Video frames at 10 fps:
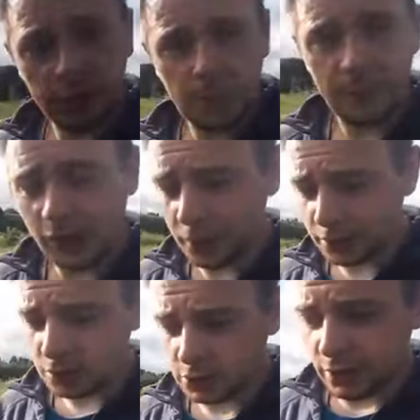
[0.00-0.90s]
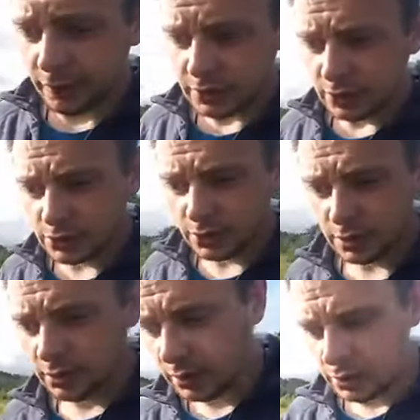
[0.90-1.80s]
from environmental services,
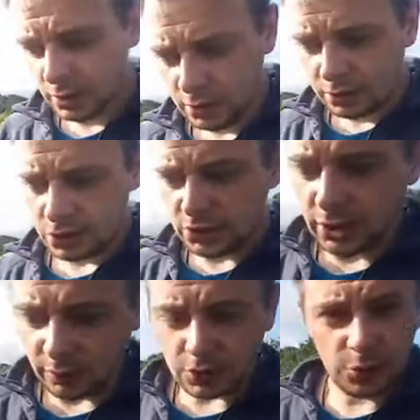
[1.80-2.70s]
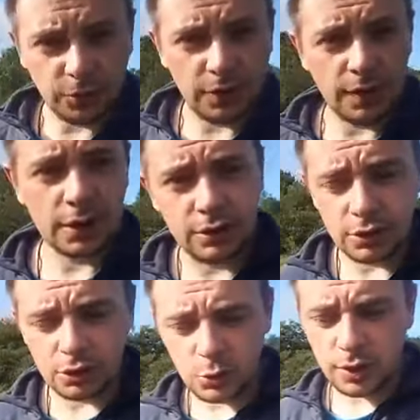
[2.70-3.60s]
to see if there's something that they can
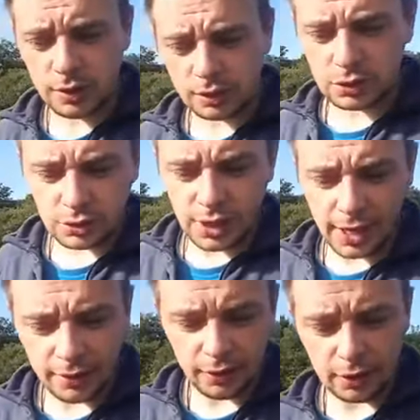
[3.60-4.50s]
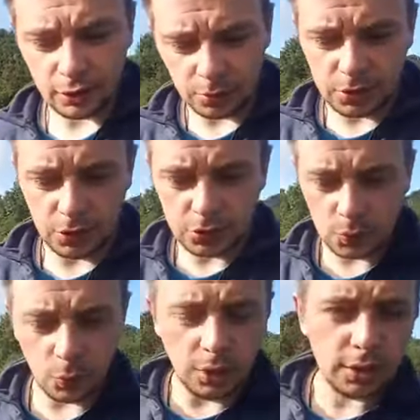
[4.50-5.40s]
do, whether it's just hiring a group to do
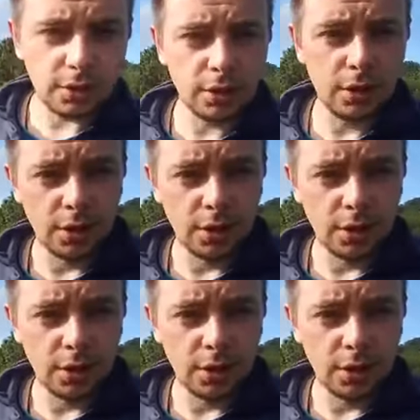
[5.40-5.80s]
some work